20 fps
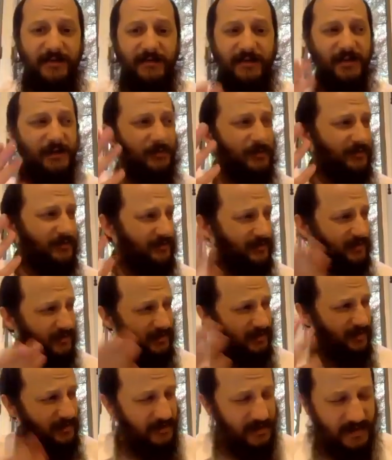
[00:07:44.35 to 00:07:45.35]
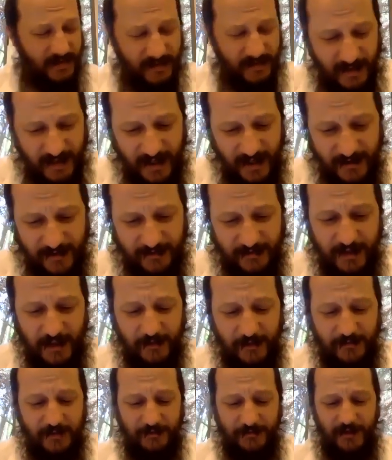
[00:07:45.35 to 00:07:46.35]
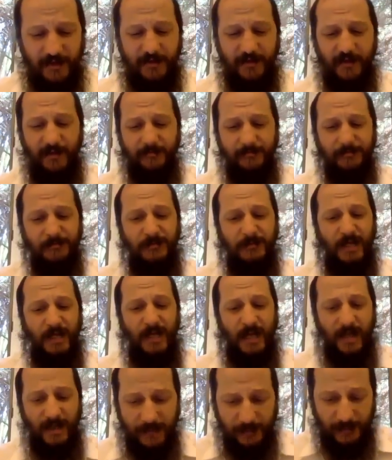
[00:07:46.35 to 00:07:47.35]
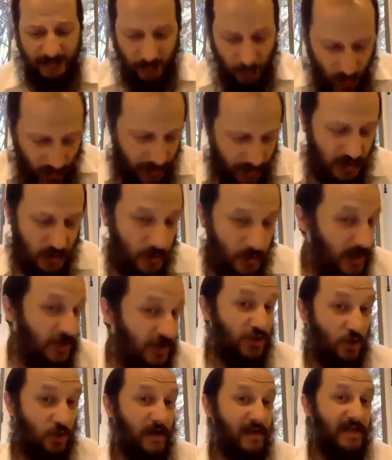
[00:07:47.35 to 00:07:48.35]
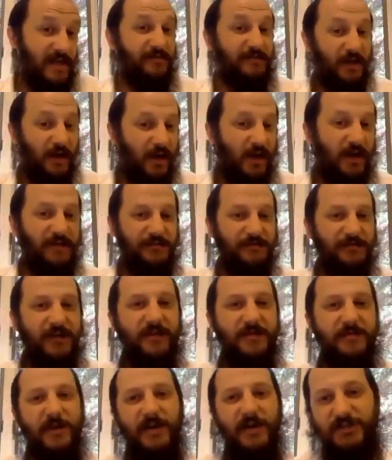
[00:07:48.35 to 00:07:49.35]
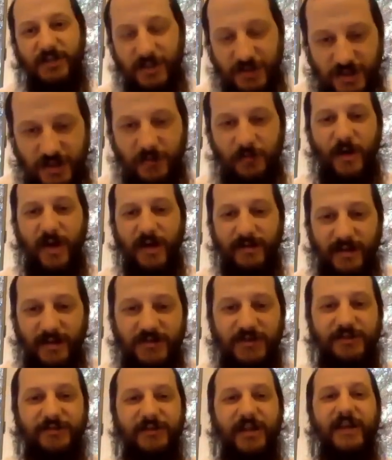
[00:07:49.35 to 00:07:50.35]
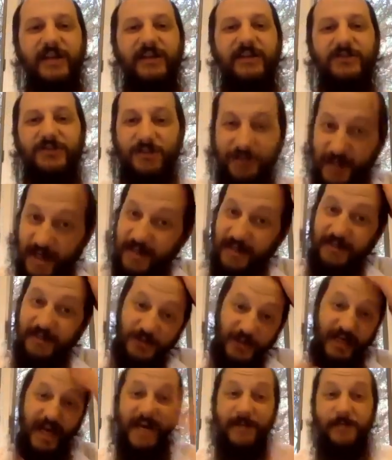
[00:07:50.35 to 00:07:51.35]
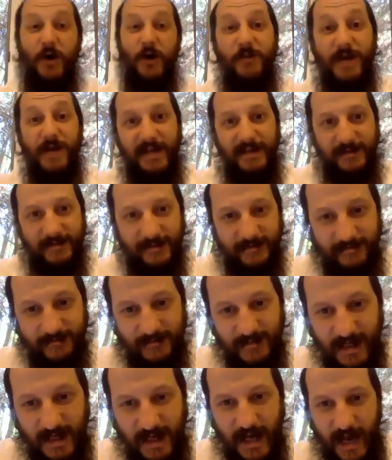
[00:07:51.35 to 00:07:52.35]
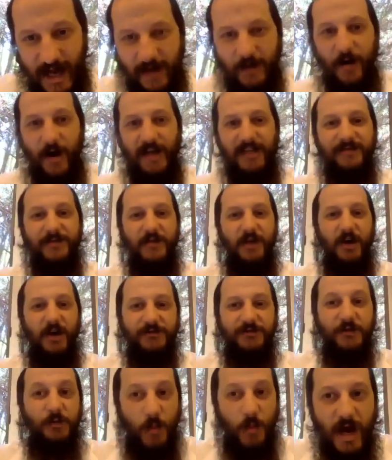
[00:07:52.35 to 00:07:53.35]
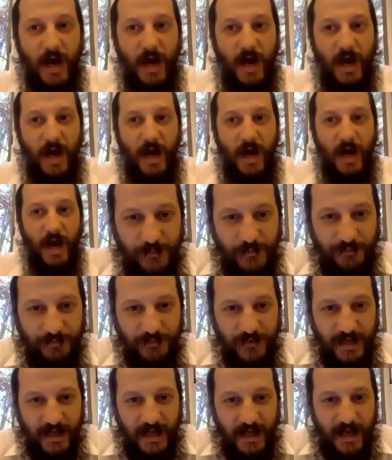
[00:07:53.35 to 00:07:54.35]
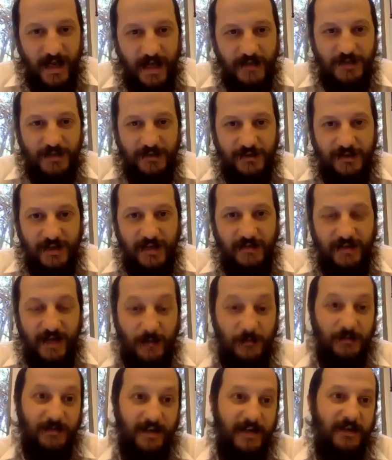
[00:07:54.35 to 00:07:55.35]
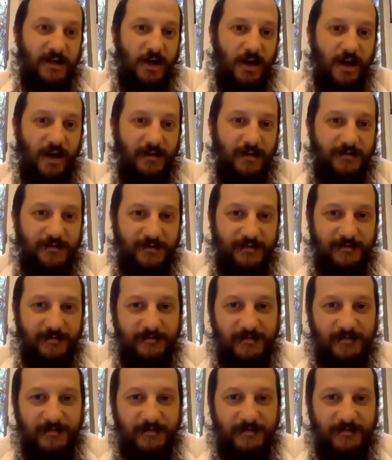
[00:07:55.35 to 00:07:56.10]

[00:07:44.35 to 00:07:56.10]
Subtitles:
I think it was near the city of Tiberia. And there was a woman who enjoyed his class very much, and she went and she stayed and she stayed and she came home late. And her husband asked her, where were you? And she says, I was at a class.